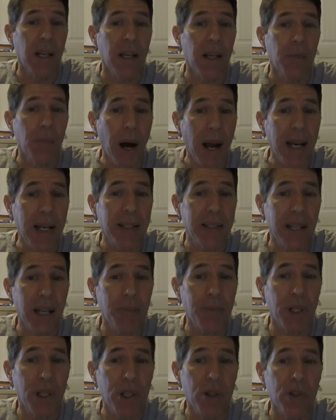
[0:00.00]
might
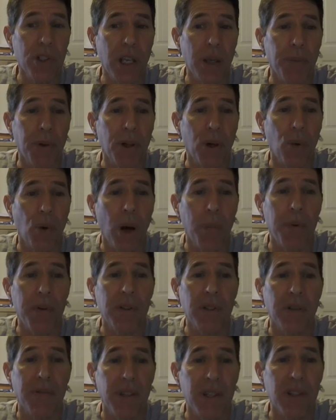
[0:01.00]
attempt to use chemical
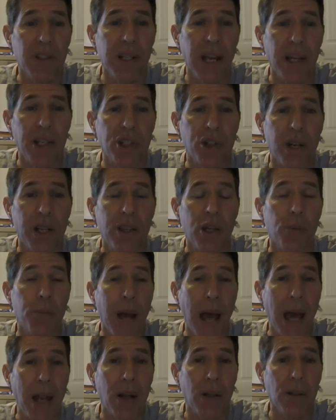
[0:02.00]
weapons of this nature in their
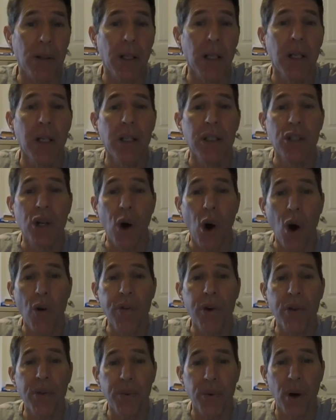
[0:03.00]
battle to
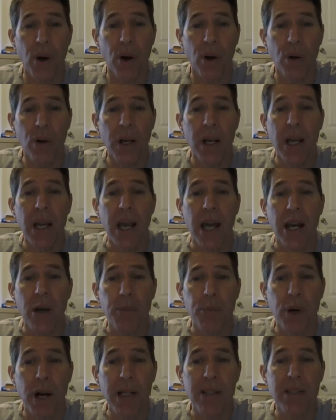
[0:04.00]
overthrow and
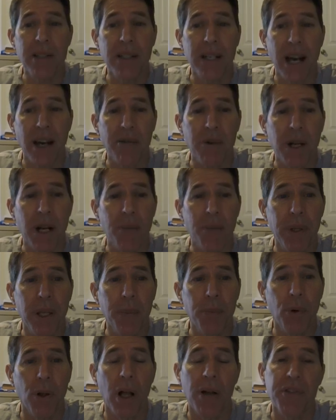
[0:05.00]
oppress the government and
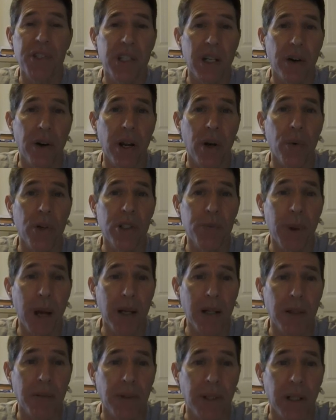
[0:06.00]
people of Syria
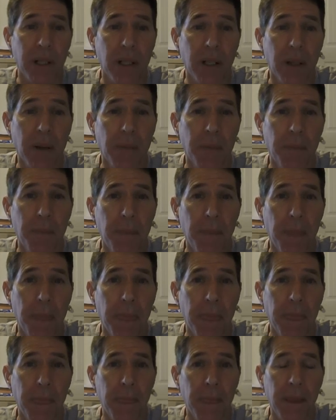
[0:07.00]
respectively.
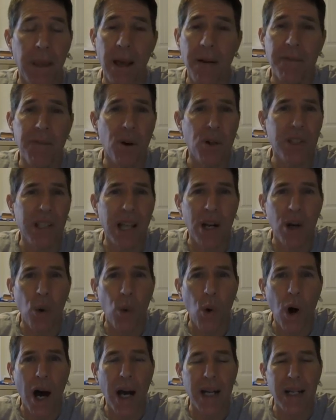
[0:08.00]
Yeah, folks, they don't
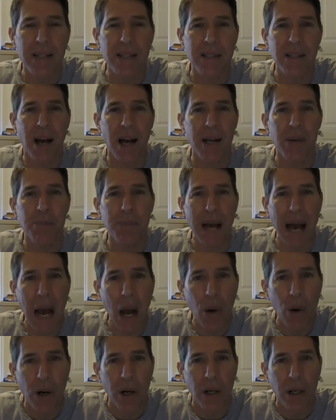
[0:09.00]
want Assad in
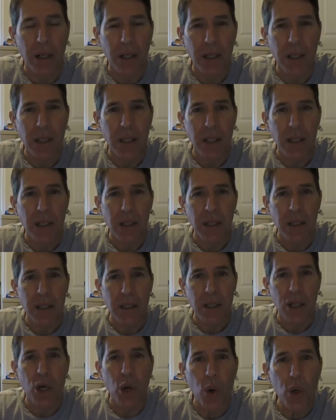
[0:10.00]
power.
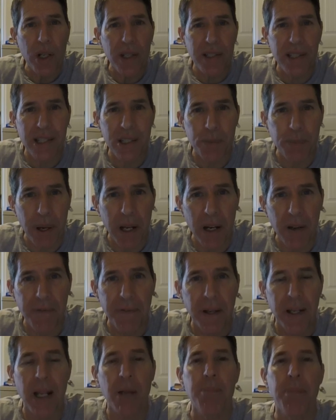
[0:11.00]
Who does this
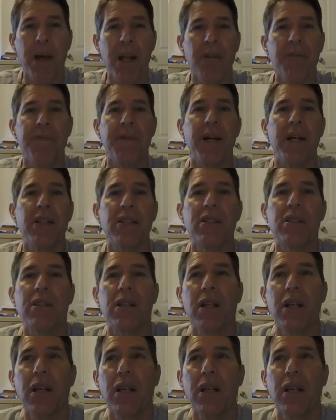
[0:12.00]
benefit? It benefits...